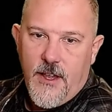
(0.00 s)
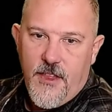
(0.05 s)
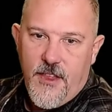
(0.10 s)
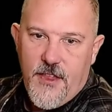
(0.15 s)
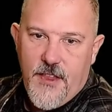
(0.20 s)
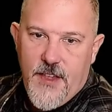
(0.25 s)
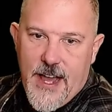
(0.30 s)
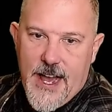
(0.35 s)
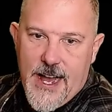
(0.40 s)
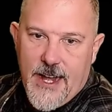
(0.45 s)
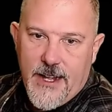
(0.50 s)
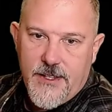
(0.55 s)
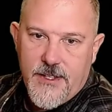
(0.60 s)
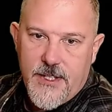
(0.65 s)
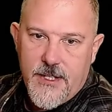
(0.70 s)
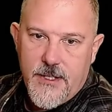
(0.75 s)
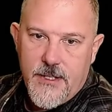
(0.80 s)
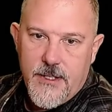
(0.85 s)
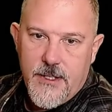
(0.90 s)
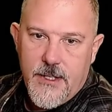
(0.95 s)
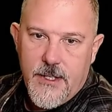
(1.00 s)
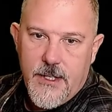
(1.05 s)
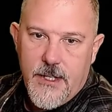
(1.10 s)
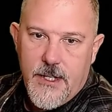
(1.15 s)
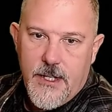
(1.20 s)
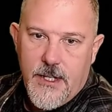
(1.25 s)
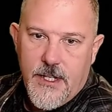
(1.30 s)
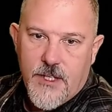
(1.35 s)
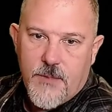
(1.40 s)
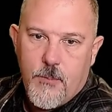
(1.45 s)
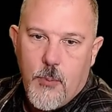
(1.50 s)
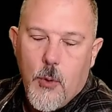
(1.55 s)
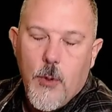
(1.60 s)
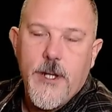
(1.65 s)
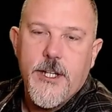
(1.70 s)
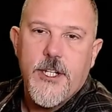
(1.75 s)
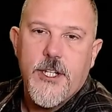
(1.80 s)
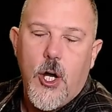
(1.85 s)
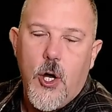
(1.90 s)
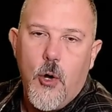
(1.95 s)
that is zero point
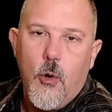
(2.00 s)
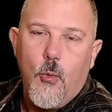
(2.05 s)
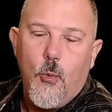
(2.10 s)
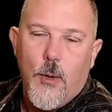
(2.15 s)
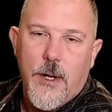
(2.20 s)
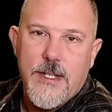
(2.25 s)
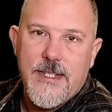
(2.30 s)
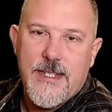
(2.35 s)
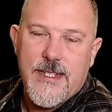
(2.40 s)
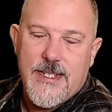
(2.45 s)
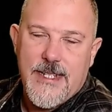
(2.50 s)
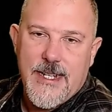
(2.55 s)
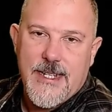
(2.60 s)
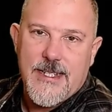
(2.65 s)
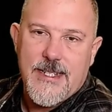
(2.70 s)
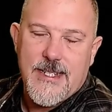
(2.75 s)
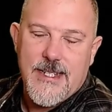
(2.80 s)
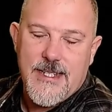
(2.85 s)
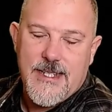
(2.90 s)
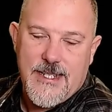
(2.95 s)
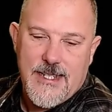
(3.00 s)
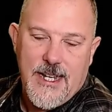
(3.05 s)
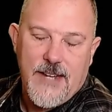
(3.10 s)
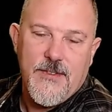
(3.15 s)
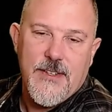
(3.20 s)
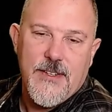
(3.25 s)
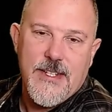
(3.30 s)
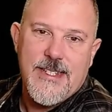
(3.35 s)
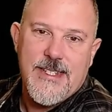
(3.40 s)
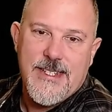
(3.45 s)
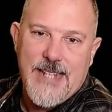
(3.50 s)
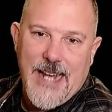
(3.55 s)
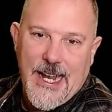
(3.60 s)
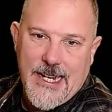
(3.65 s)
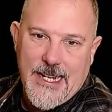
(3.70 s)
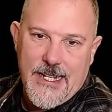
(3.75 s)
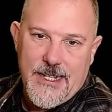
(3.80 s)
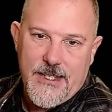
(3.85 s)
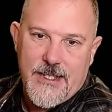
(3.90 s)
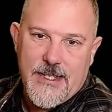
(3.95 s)
zero one six seven
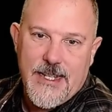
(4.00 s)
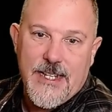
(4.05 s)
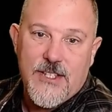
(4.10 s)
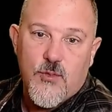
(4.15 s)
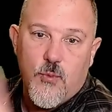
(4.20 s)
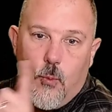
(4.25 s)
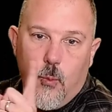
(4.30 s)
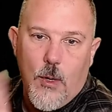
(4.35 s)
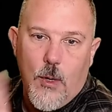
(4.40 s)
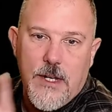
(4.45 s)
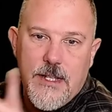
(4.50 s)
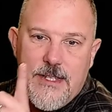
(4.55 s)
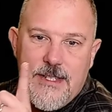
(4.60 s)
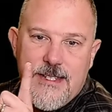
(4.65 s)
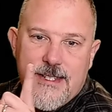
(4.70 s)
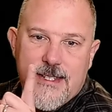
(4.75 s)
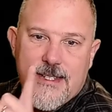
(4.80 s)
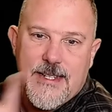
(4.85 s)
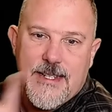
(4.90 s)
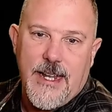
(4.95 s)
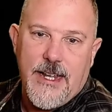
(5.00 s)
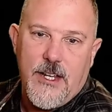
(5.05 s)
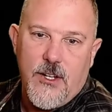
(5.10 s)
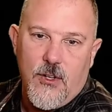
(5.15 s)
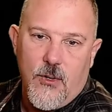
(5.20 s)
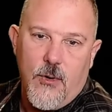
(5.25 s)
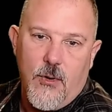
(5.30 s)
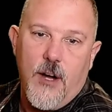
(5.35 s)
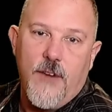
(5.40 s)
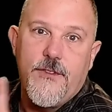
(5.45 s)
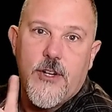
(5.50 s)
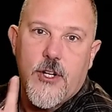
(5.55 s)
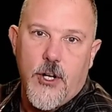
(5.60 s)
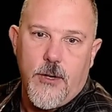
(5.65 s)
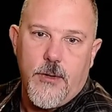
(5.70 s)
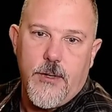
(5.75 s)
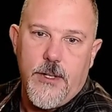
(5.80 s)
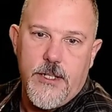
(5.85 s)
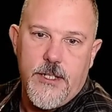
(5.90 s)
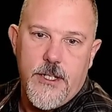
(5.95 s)
seconds. That's one cycle of
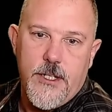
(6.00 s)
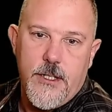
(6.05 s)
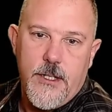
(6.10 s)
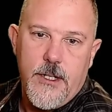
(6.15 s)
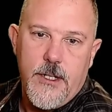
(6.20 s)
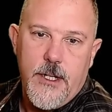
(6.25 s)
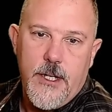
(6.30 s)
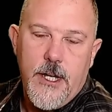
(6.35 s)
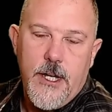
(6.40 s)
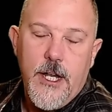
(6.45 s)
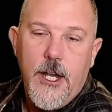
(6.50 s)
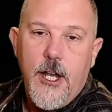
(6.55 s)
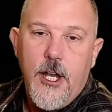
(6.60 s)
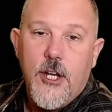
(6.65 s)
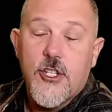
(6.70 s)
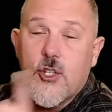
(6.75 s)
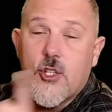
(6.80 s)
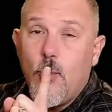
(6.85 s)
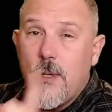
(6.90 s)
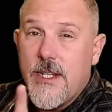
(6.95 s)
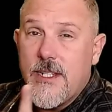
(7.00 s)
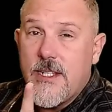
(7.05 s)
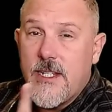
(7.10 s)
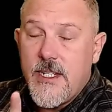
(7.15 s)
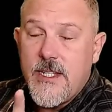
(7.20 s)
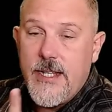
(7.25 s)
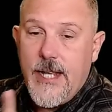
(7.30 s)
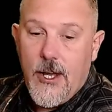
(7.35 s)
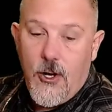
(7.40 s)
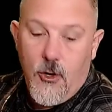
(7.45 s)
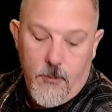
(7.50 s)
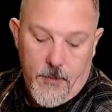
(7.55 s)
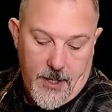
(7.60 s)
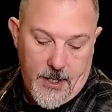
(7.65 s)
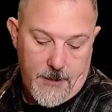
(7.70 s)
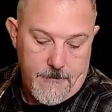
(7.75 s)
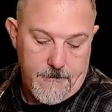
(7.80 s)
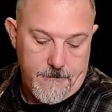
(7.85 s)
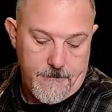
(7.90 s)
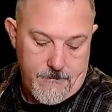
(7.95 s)
current. So what does this tell
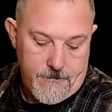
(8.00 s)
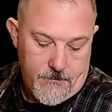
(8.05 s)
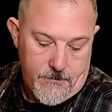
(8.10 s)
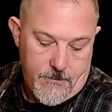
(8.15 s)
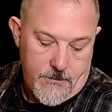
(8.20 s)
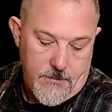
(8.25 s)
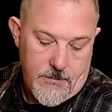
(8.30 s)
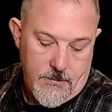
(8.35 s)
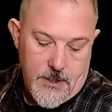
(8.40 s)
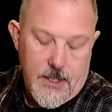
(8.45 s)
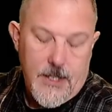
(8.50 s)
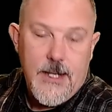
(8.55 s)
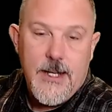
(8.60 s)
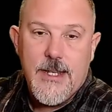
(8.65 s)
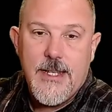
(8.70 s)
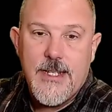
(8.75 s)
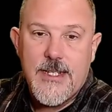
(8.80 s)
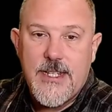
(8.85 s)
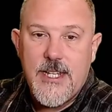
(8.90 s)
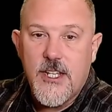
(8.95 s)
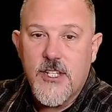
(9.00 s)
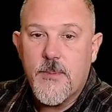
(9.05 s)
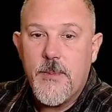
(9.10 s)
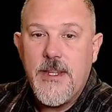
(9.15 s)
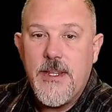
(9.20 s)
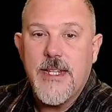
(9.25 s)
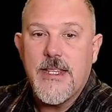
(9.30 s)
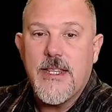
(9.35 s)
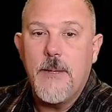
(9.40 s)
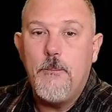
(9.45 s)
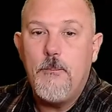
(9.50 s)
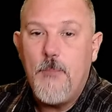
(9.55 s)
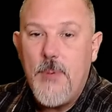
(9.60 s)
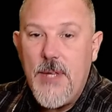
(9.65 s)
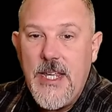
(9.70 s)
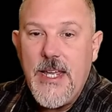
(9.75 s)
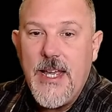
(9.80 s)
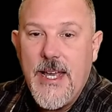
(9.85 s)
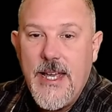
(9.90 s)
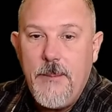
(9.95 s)
me? This tells me that the
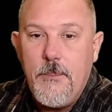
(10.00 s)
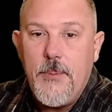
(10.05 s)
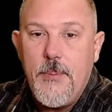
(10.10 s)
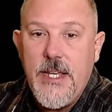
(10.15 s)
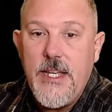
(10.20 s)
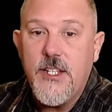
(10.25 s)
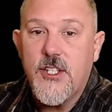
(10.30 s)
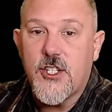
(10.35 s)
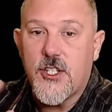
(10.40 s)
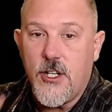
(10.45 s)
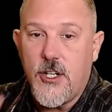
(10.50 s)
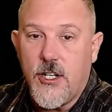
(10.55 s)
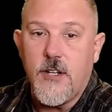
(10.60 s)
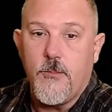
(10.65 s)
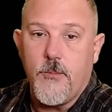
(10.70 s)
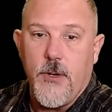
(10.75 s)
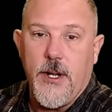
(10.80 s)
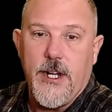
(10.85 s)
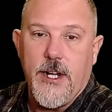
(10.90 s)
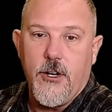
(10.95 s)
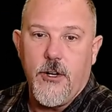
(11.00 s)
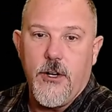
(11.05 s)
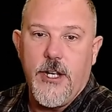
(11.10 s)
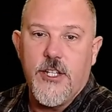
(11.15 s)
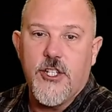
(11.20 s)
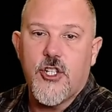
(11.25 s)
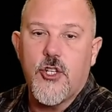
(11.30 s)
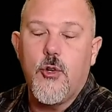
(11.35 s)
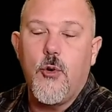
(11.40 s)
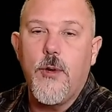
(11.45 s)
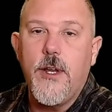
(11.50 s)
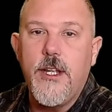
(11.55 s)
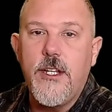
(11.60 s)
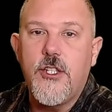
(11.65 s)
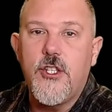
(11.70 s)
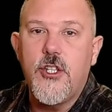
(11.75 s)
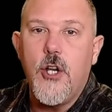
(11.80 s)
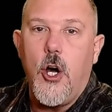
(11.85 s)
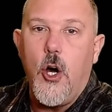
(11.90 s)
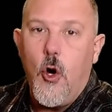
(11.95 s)
B A B circuit breaker is going
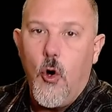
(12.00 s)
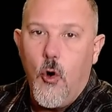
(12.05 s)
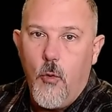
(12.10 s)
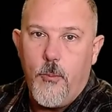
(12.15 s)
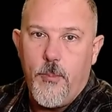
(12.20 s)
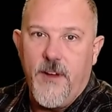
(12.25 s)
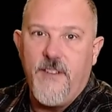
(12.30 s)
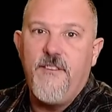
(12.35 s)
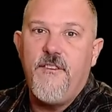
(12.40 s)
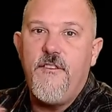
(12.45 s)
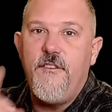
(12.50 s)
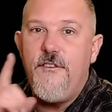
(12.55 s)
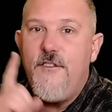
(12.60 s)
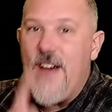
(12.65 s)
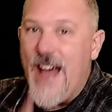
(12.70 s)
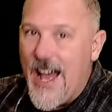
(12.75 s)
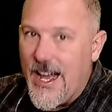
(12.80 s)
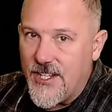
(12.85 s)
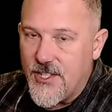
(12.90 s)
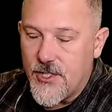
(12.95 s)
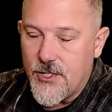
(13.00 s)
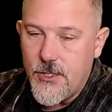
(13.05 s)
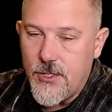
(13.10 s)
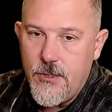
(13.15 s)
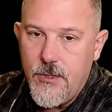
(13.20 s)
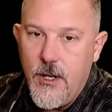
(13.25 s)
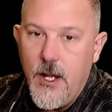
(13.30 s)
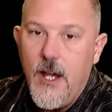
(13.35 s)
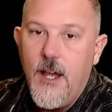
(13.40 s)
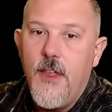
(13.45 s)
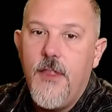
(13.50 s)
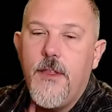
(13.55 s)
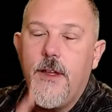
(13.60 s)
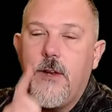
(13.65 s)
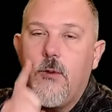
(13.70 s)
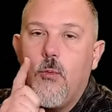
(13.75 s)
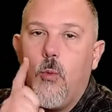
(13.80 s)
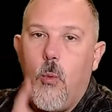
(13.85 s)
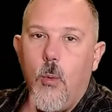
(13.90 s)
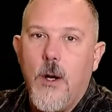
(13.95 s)
to open faster
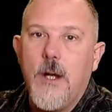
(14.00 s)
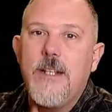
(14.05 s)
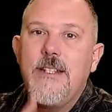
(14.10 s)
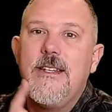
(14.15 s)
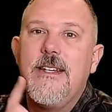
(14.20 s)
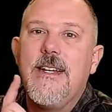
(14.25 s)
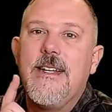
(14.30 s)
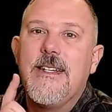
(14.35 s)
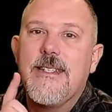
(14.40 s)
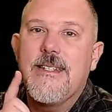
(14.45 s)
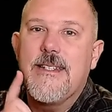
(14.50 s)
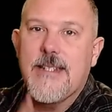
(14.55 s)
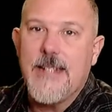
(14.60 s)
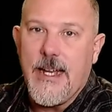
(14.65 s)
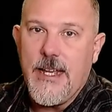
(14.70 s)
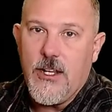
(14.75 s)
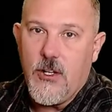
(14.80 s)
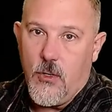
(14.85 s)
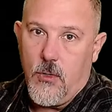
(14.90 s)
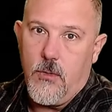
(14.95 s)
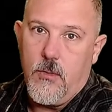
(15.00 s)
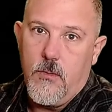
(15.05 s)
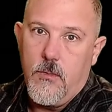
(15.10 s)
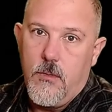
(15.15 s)
than one cycle.